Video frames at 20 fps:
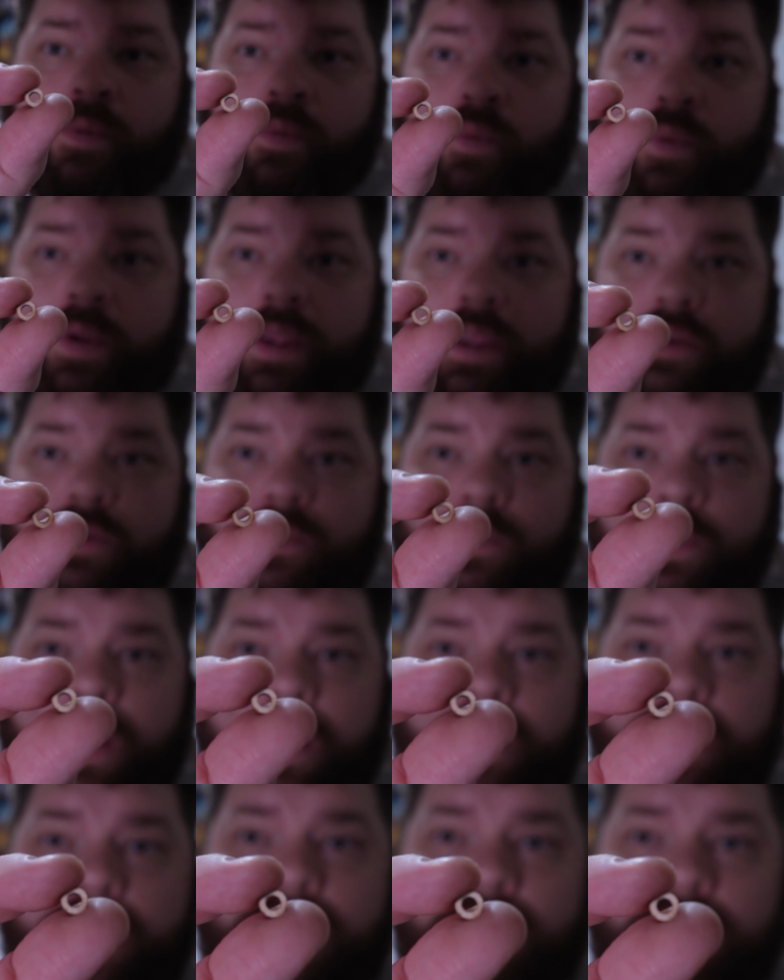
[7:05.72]
We
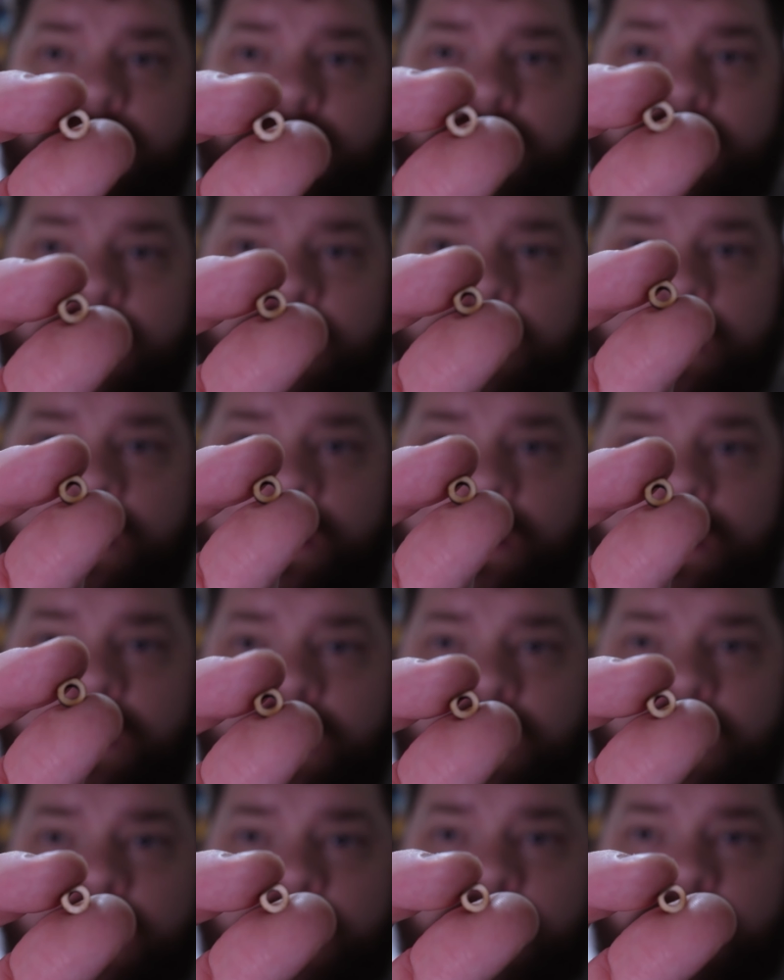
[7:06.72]
created
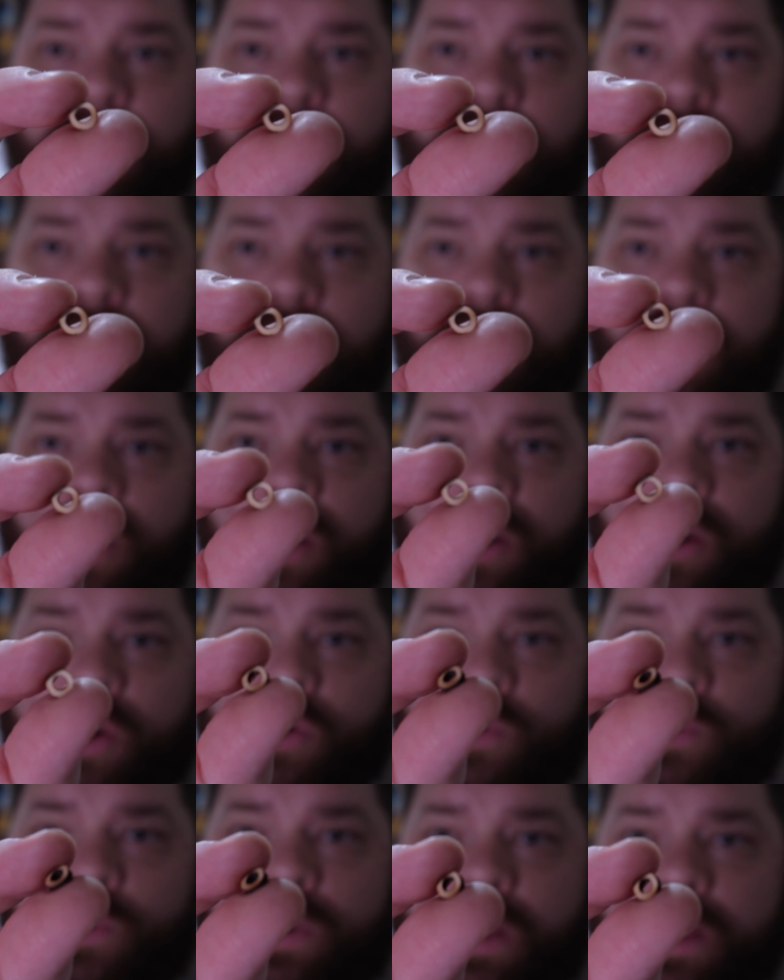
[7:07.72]
our
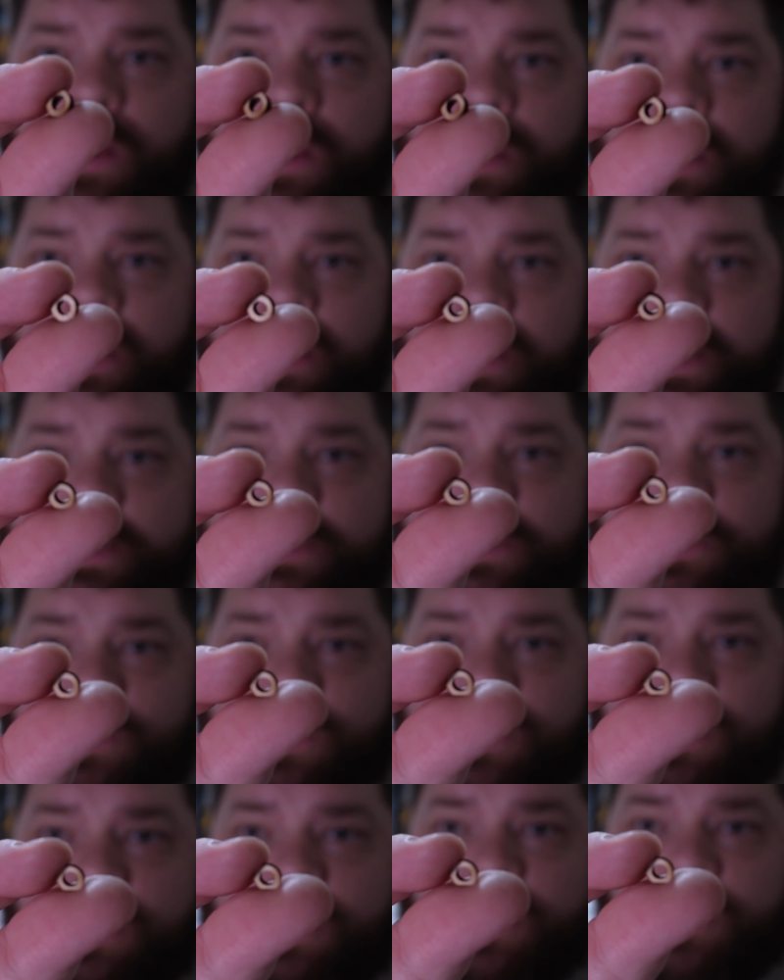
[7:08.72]
own
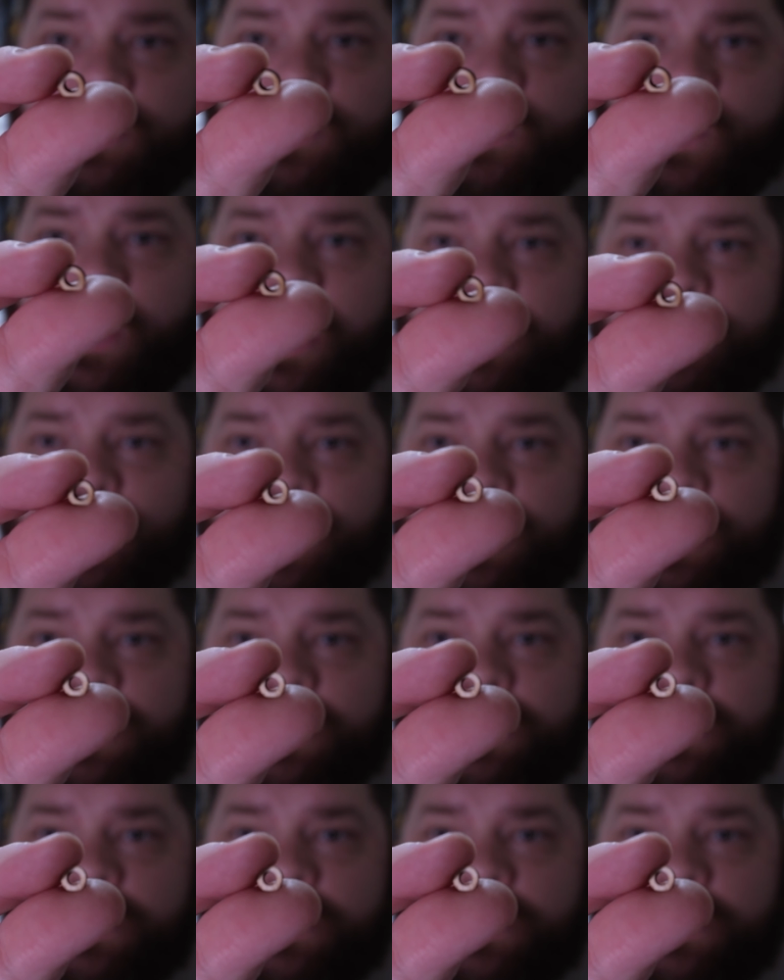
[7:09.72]
little washer.